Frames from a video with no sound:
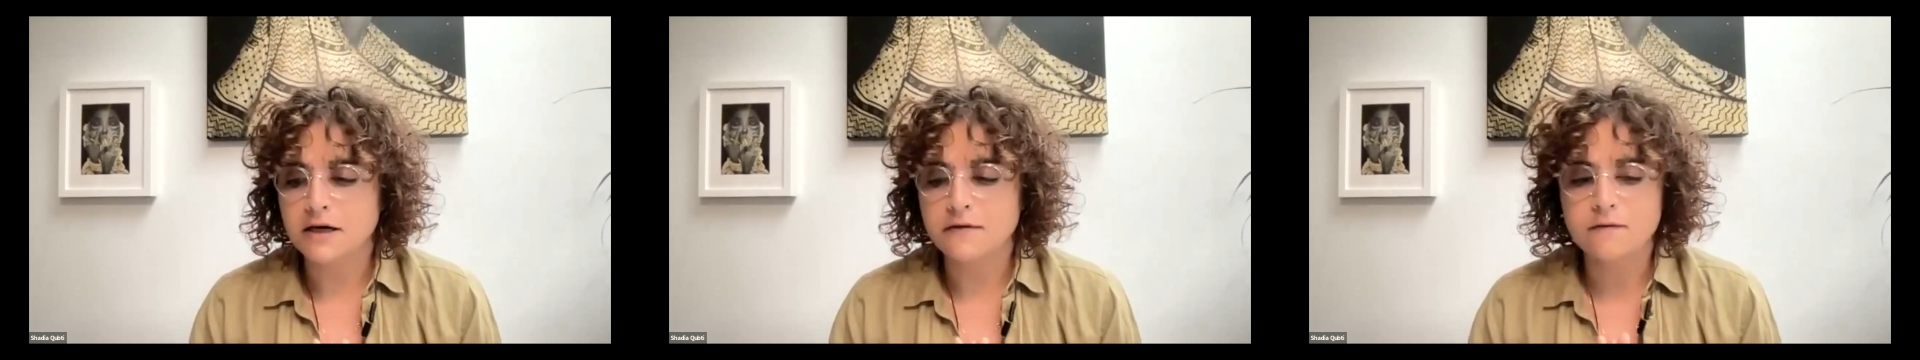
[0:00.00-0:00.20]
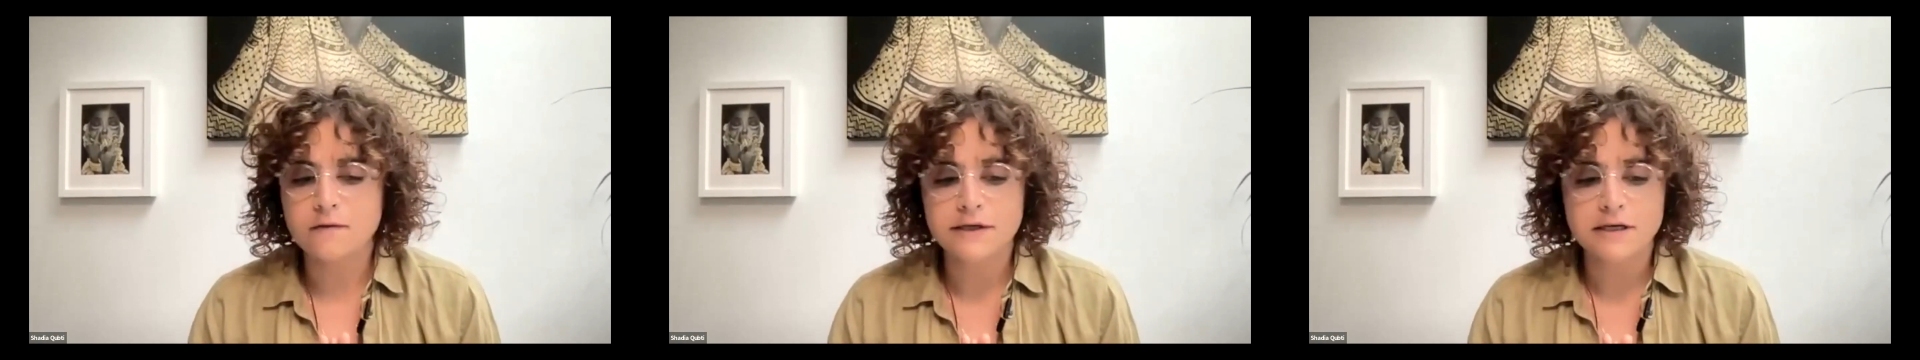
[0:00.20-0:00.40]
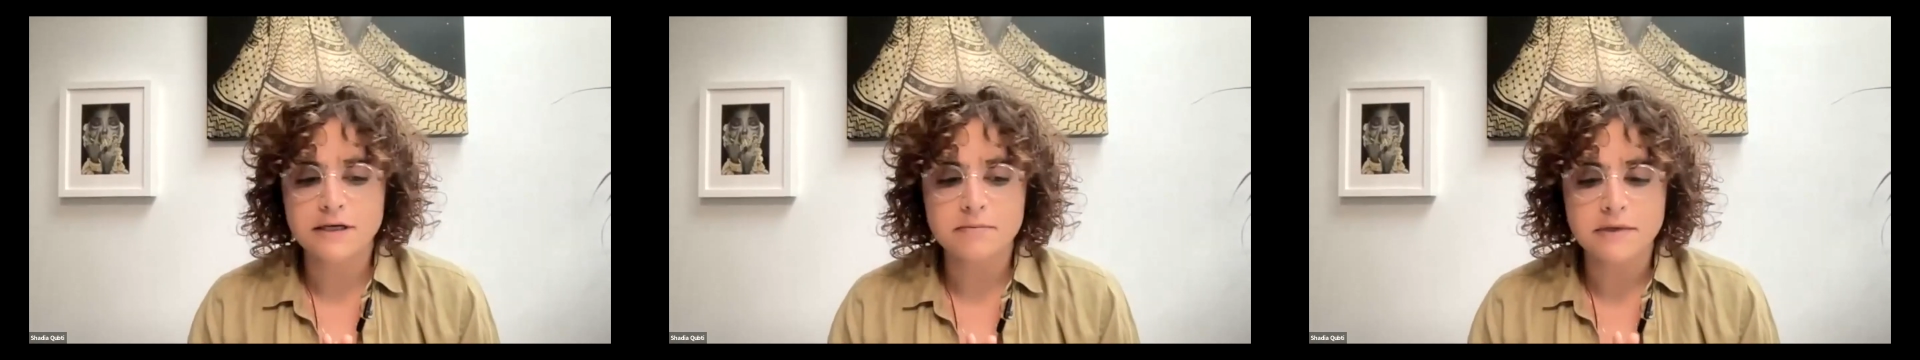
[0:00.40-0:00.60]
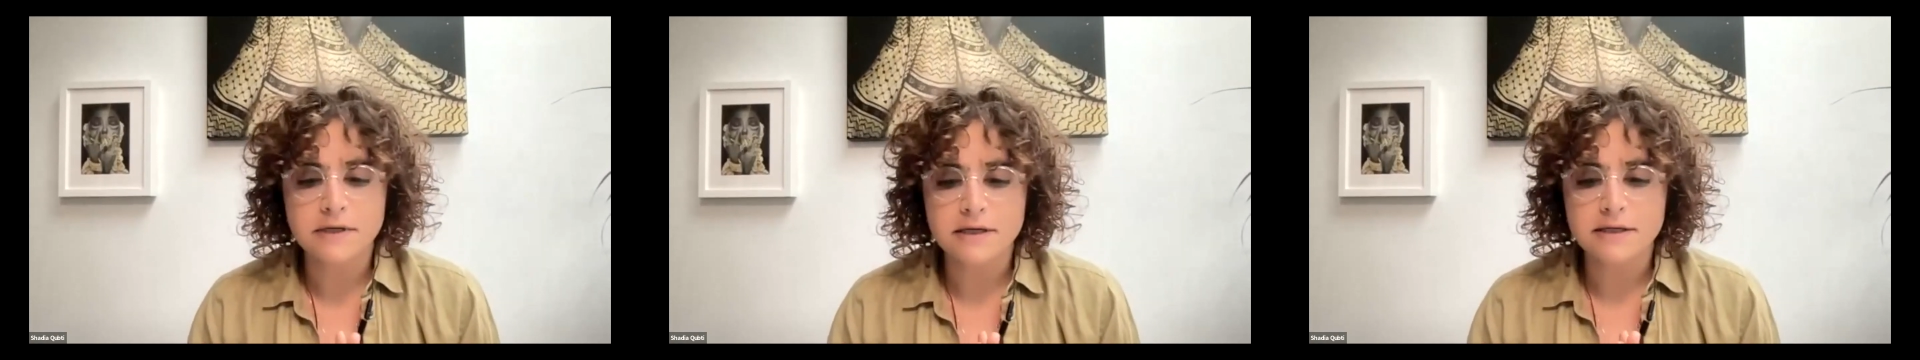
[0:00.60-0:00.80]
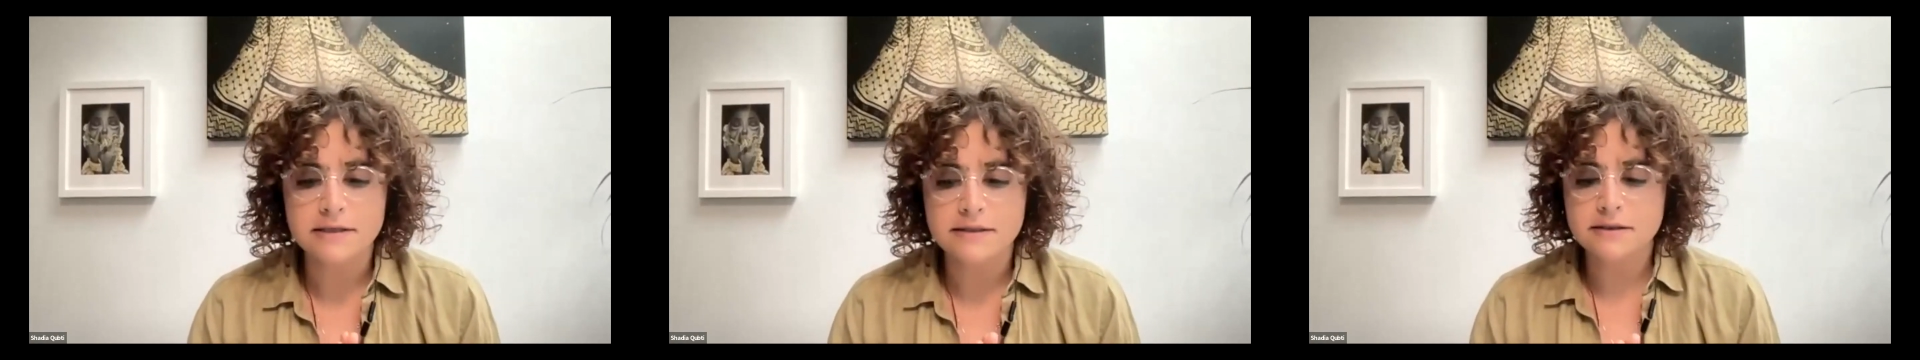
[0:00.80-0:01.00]
of what it
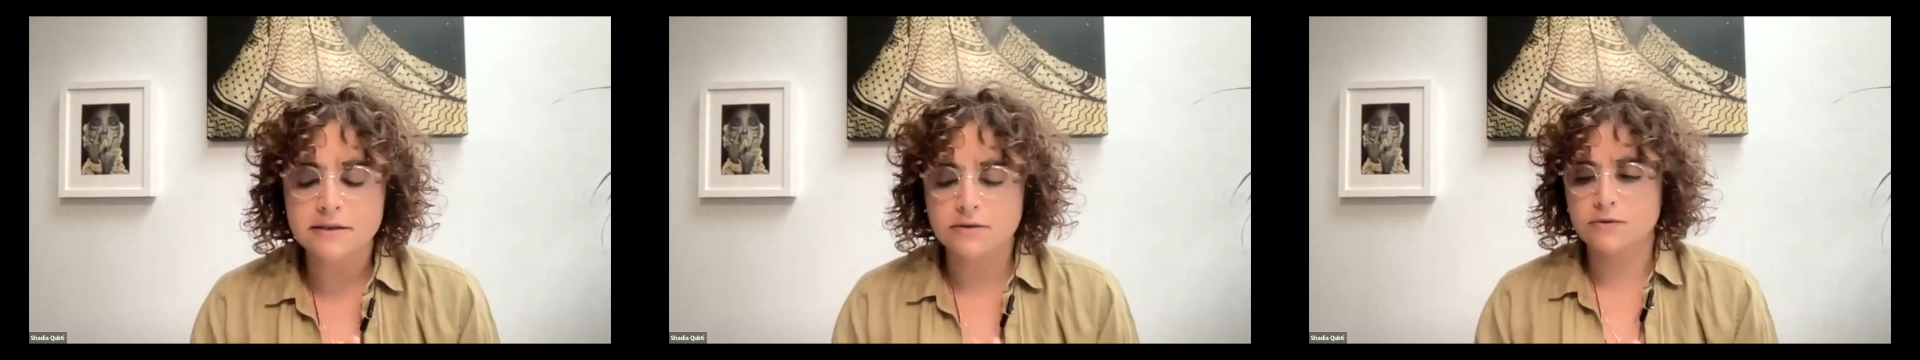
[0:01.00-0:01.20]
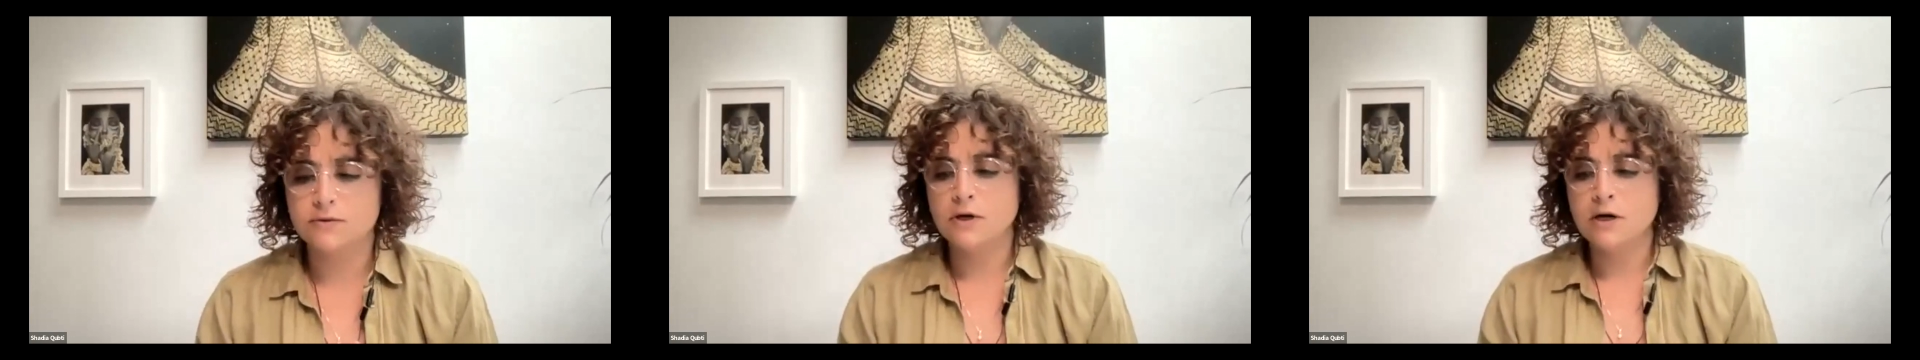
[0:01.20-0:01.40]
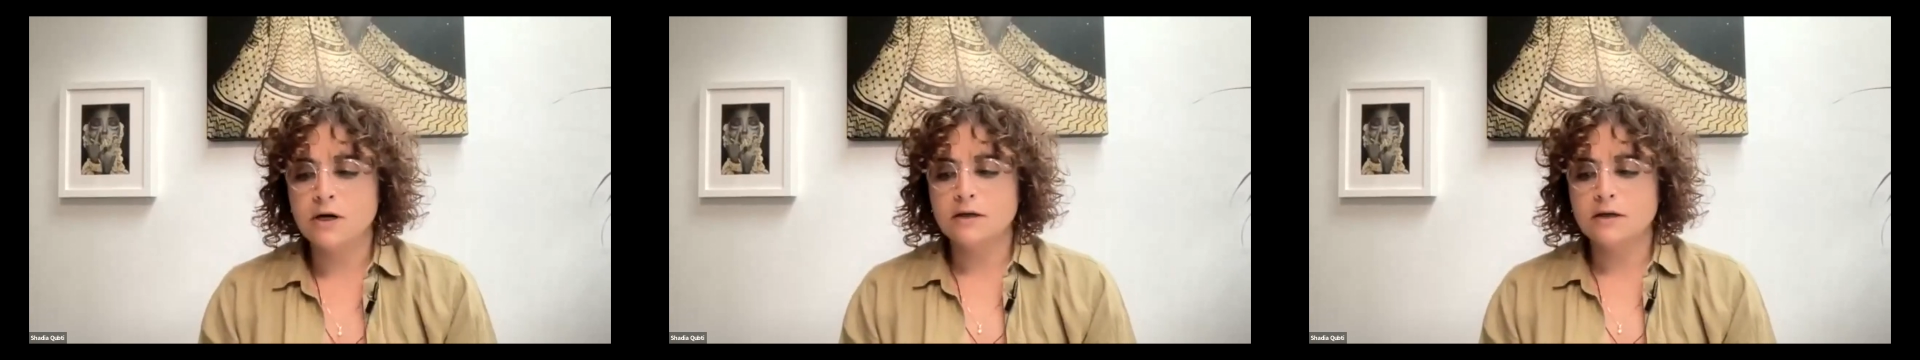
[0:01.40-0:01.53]
means to